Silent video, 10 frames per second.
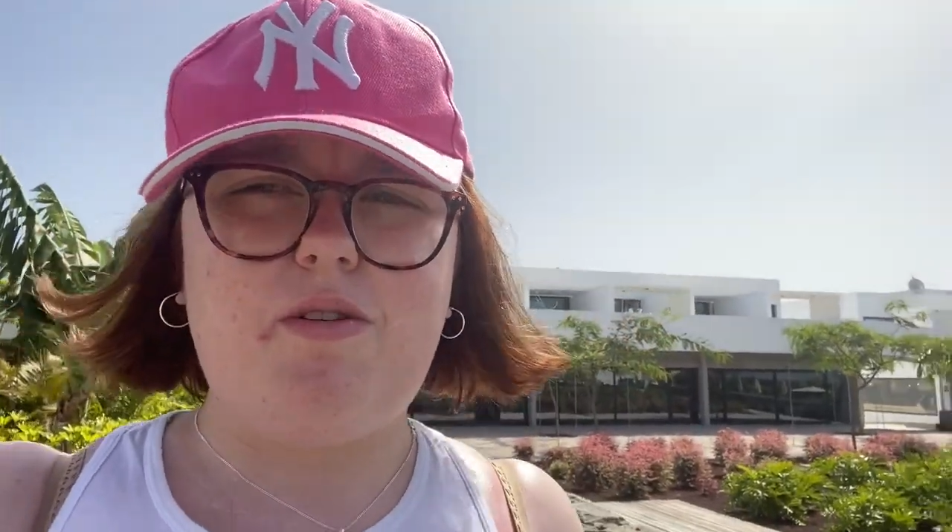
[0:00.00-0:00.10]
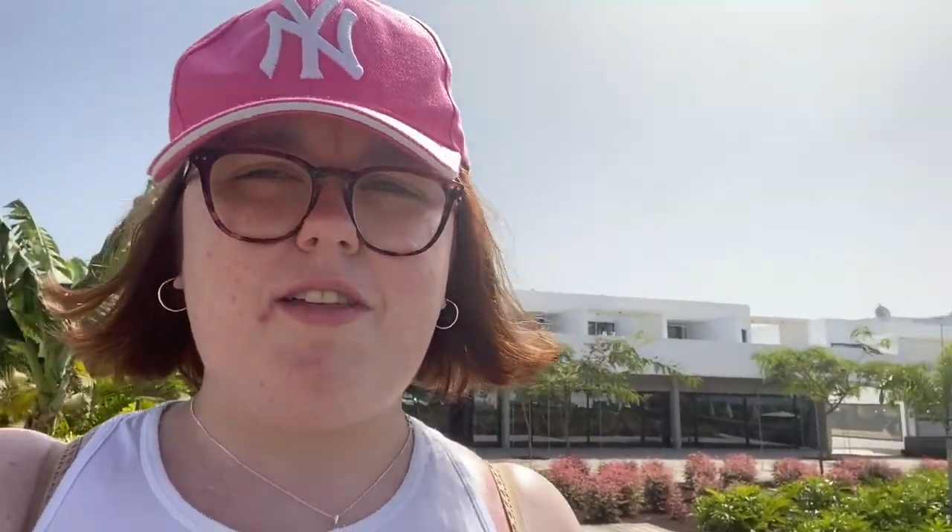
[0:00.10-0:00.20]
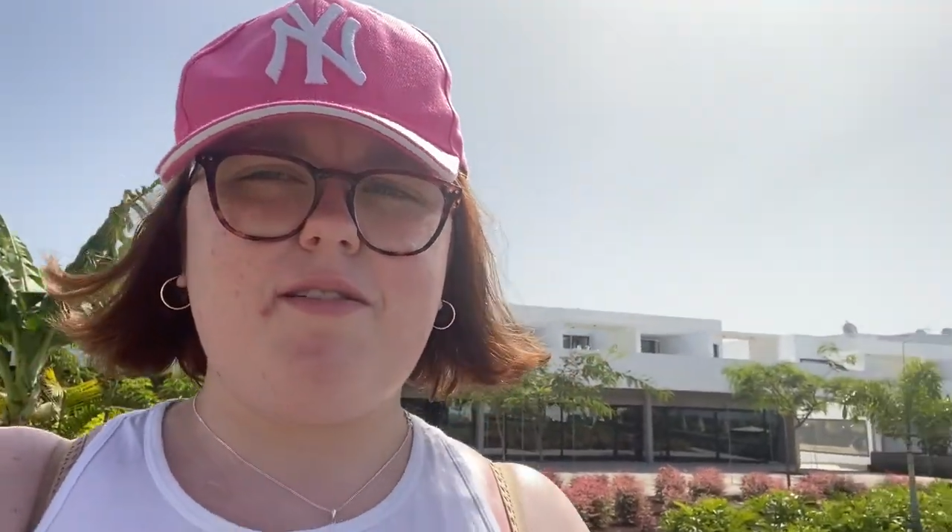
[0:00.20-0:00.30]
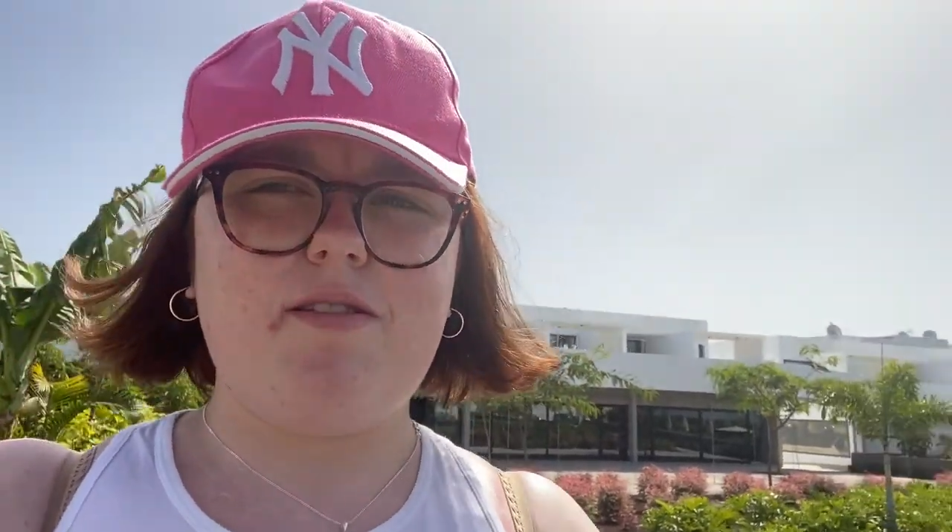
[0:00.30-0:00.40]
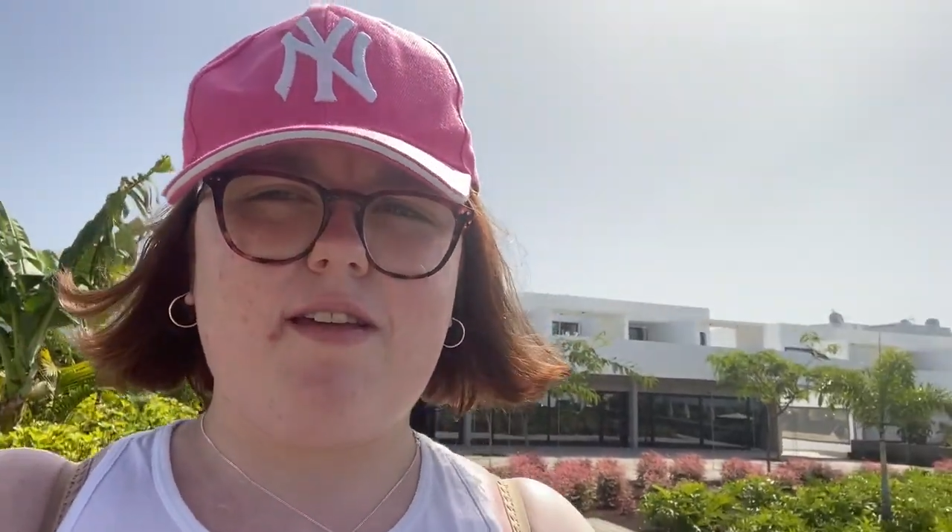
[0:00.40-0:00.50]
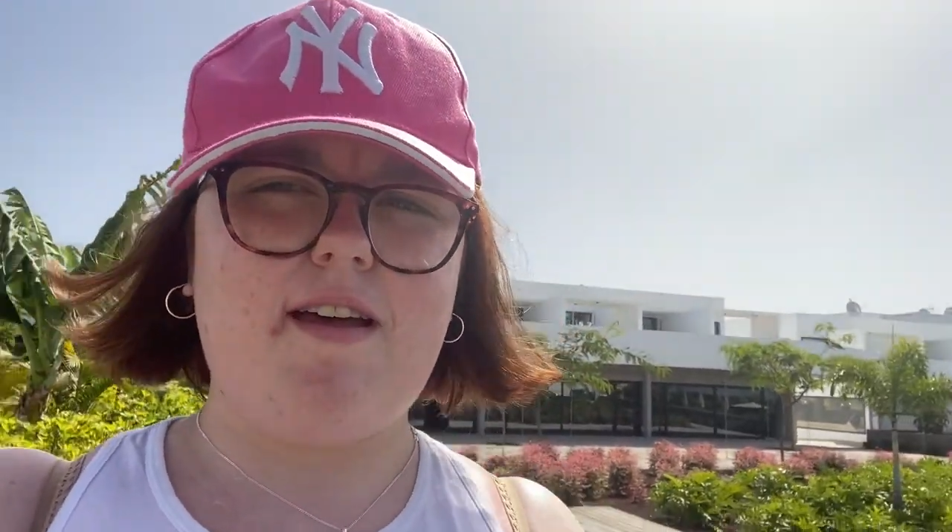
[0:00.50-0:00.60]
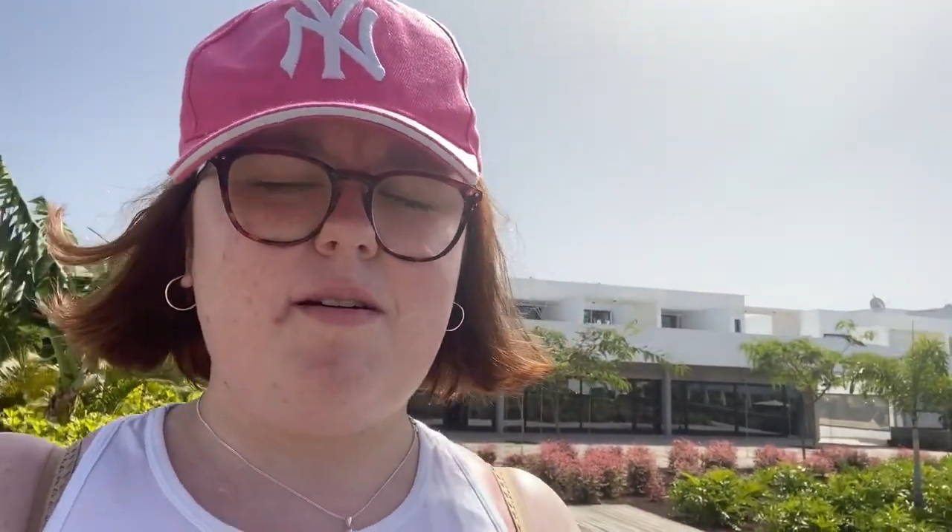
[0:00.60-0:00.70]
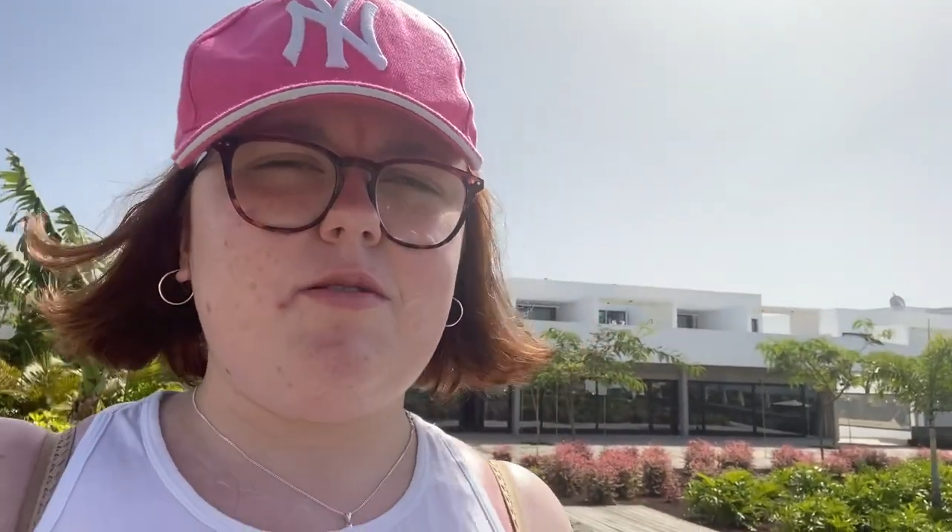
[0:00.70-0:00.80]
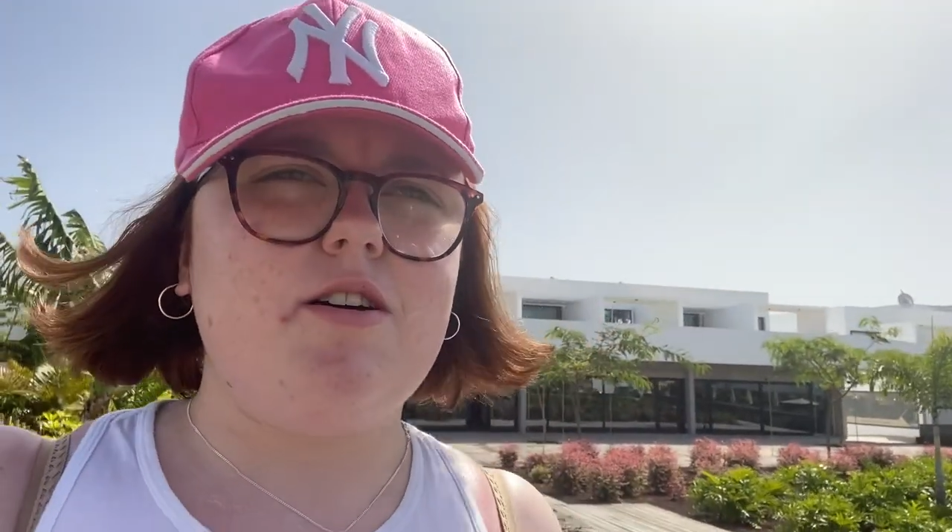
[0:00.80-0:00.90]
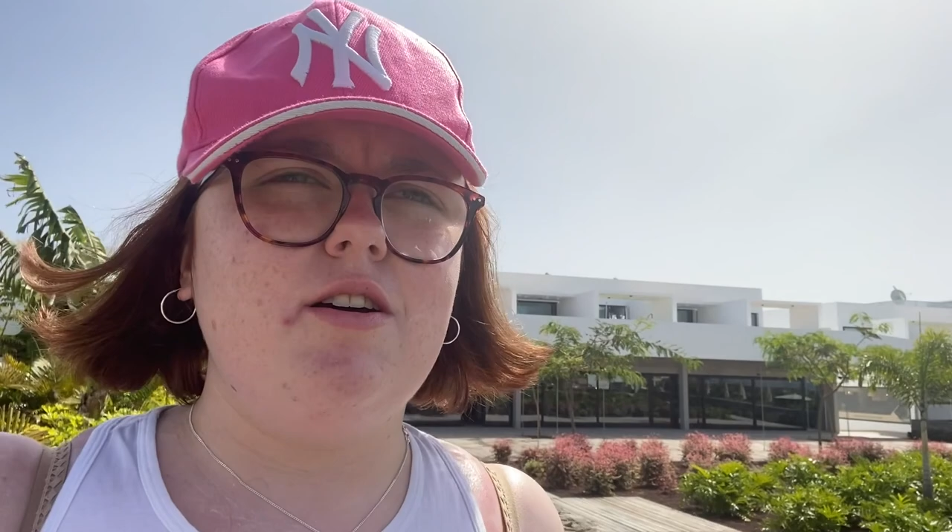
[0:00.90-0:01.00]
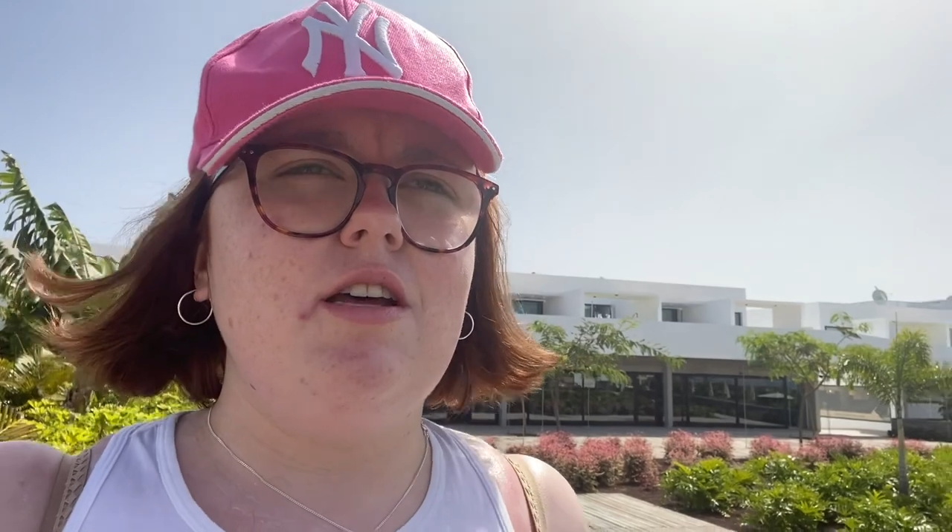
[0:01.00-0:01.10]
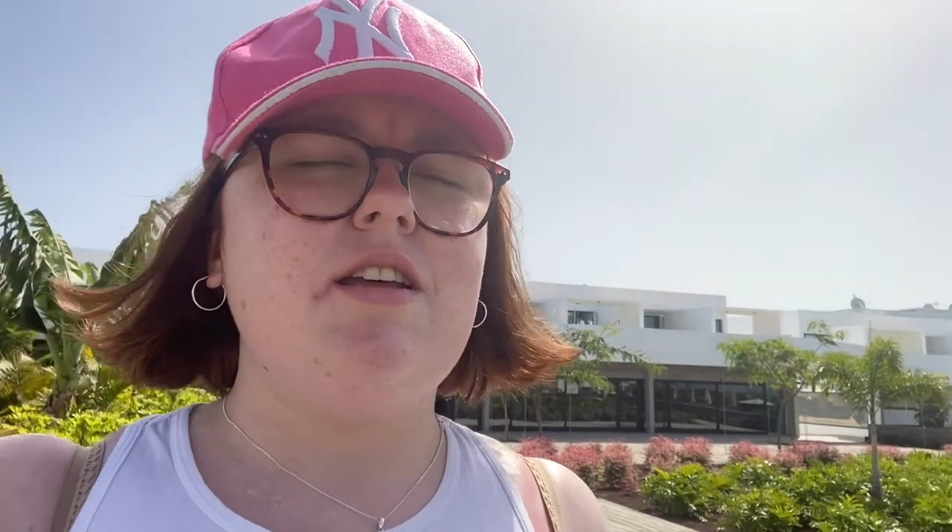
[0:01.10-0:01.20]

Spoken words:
without the camera,